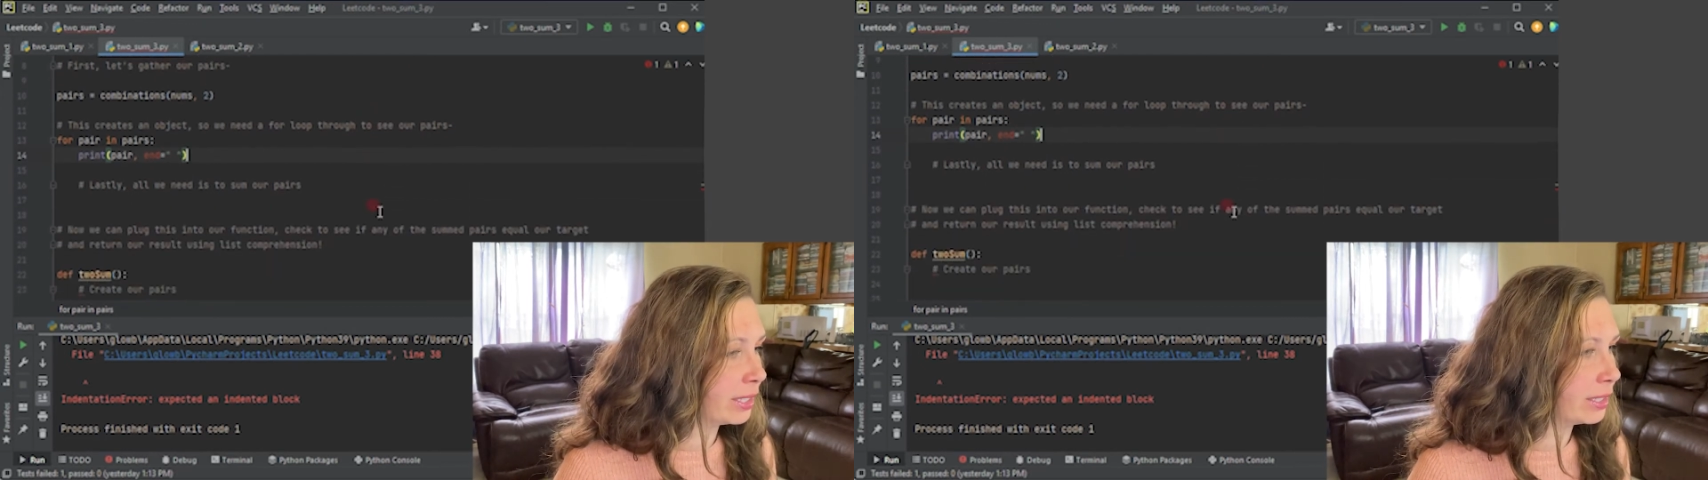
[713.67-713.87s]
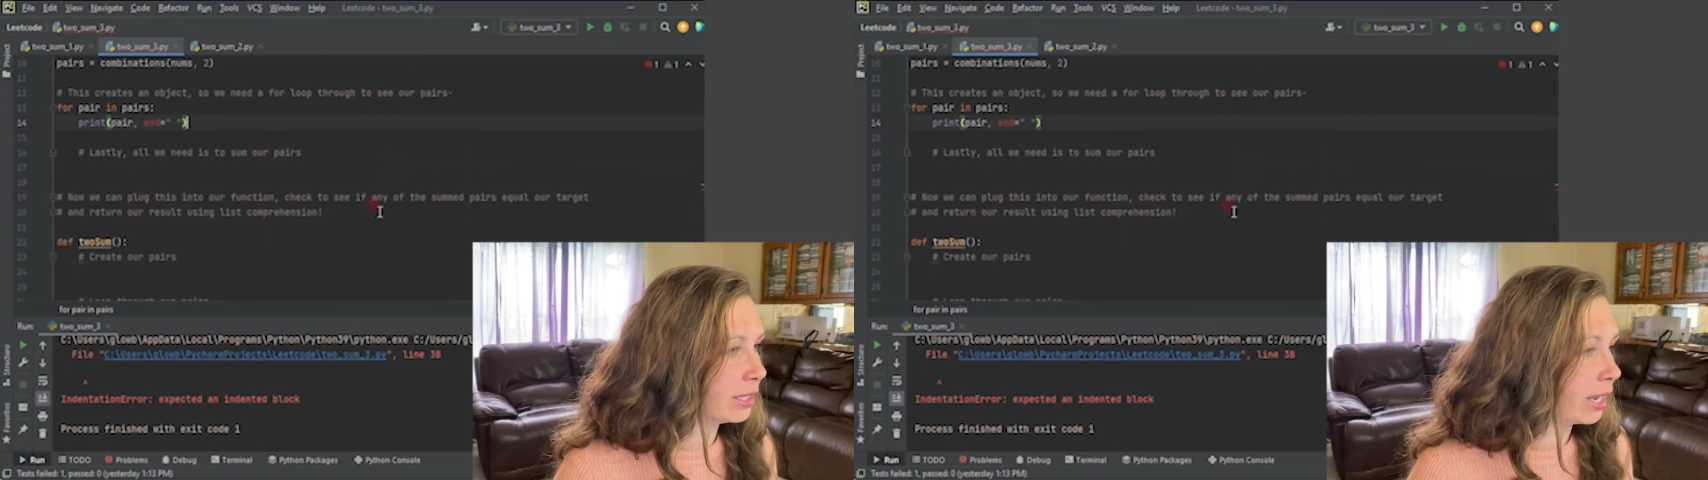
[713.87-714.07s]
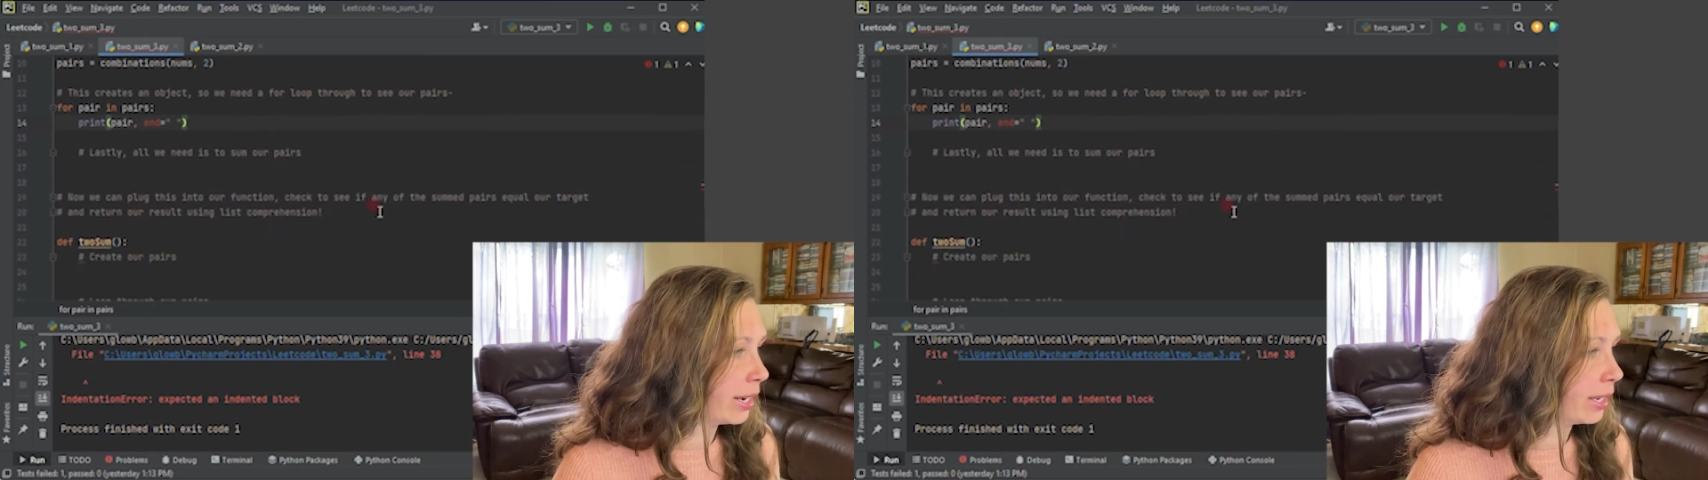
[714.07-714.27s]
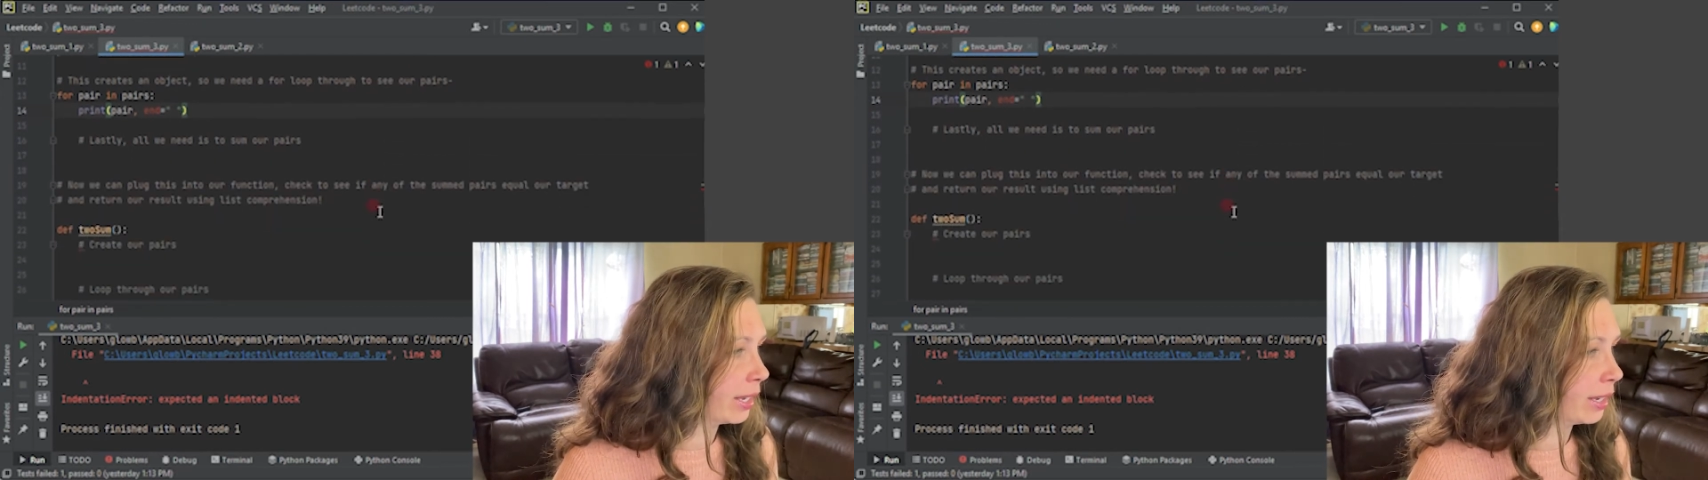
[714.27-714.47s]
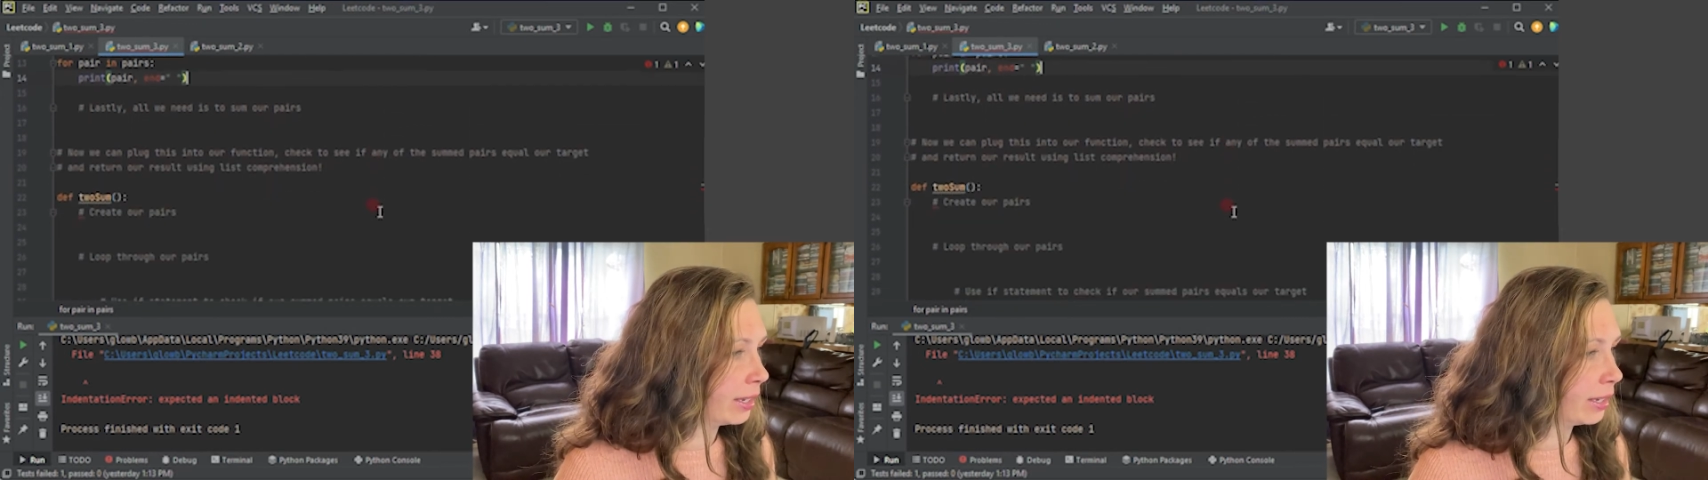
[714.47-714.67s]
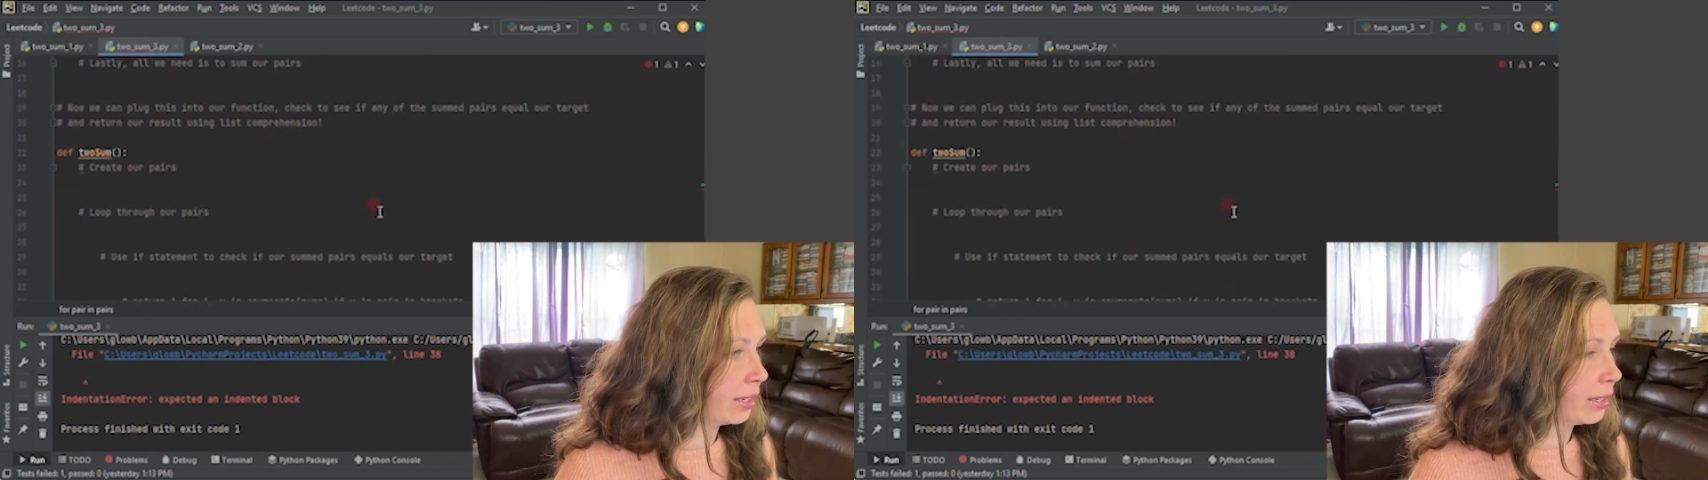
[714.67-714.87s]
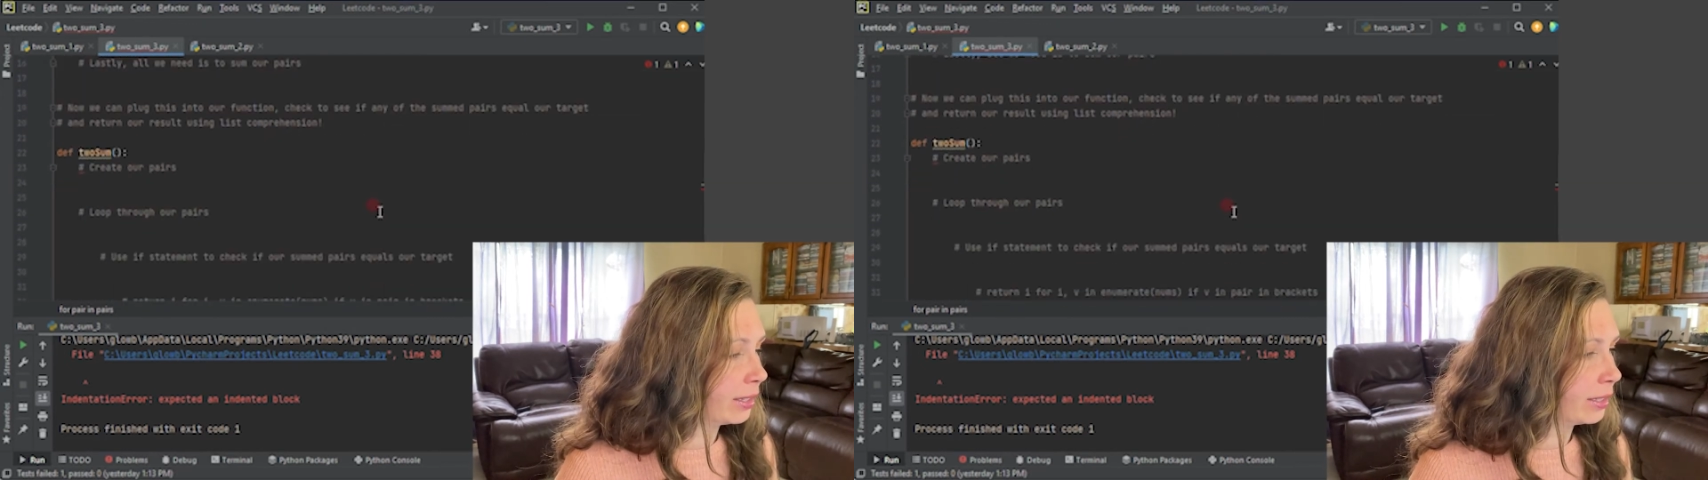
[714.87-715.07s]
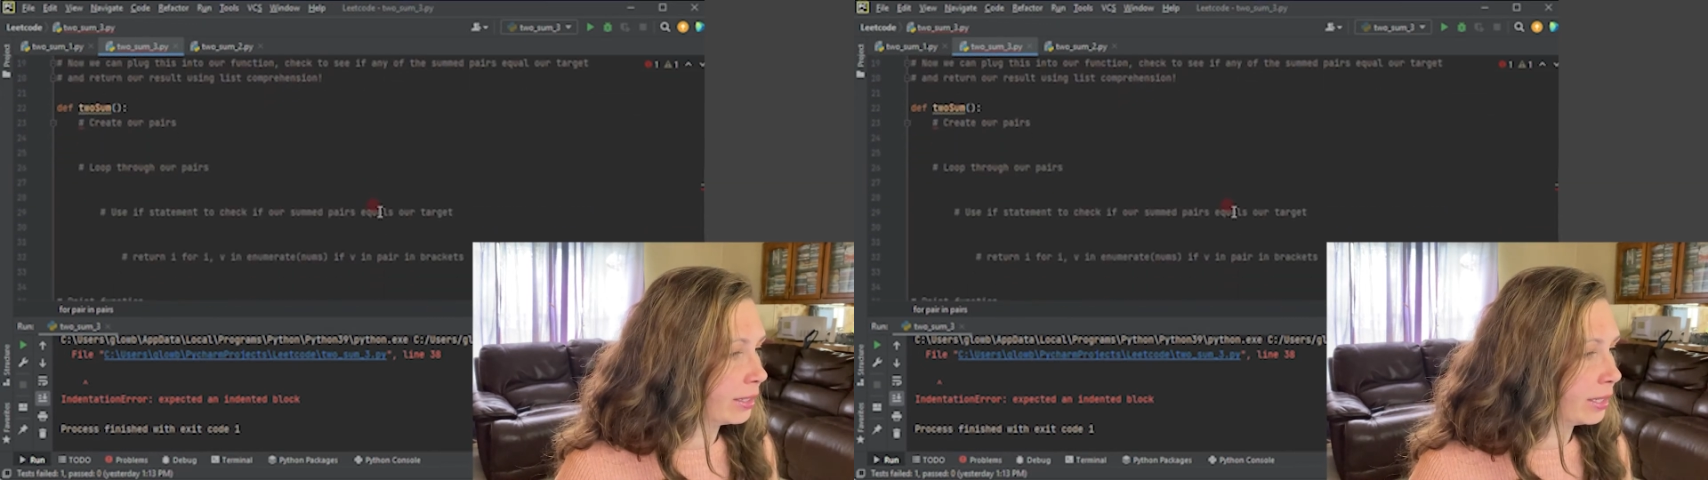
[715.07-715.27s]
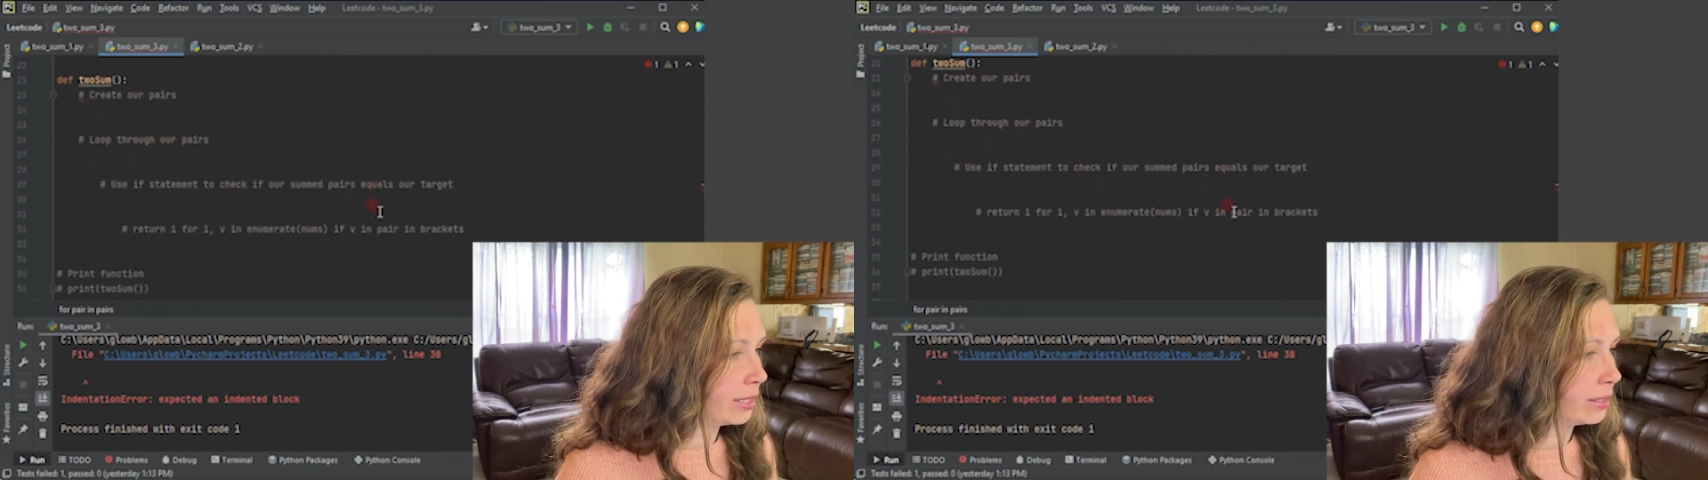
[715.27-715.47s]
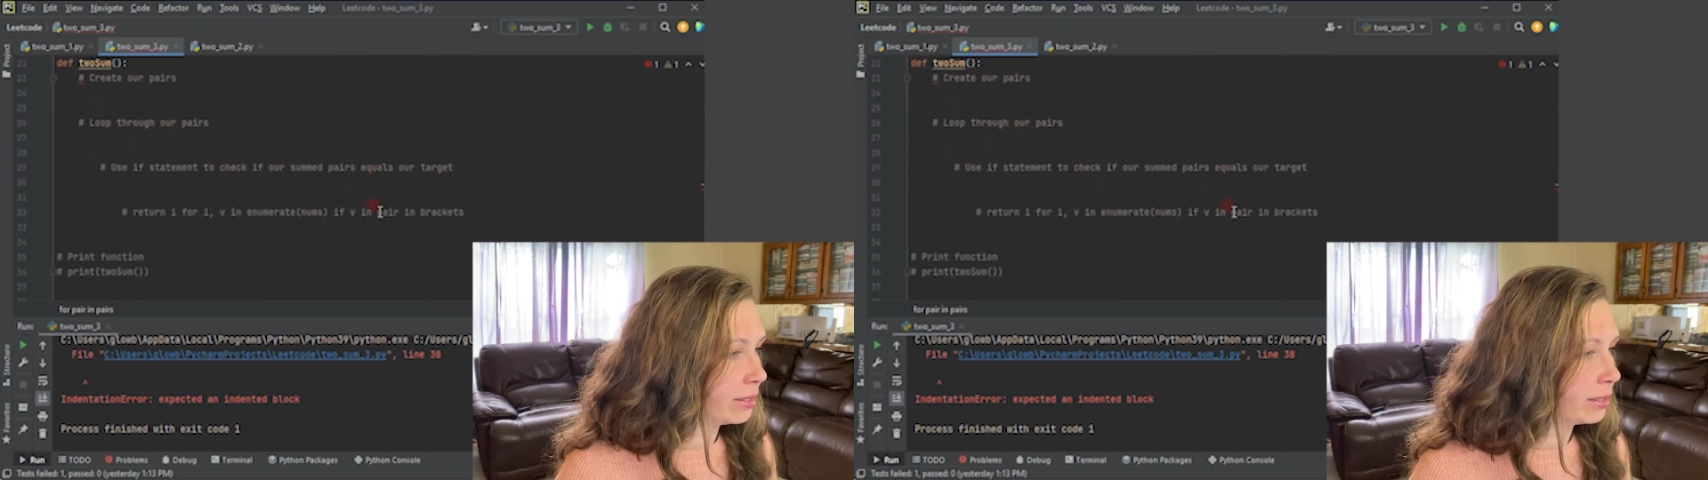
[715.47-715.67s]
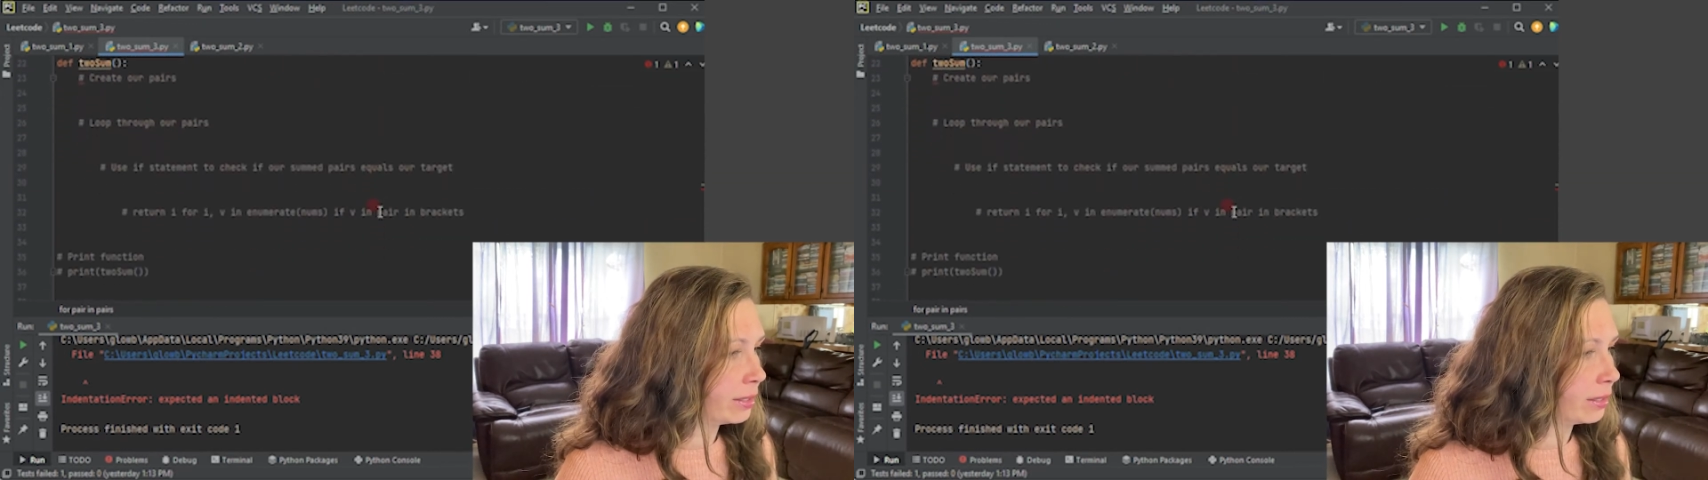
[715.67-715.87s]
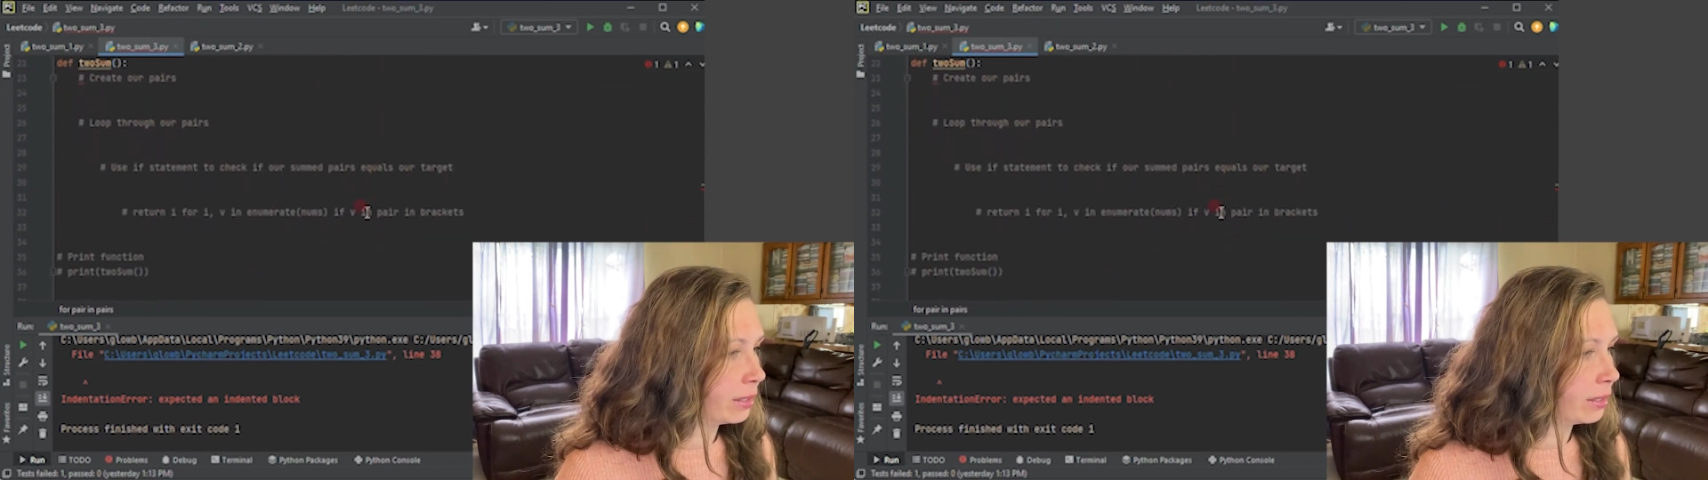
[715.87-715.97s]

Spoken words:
like this.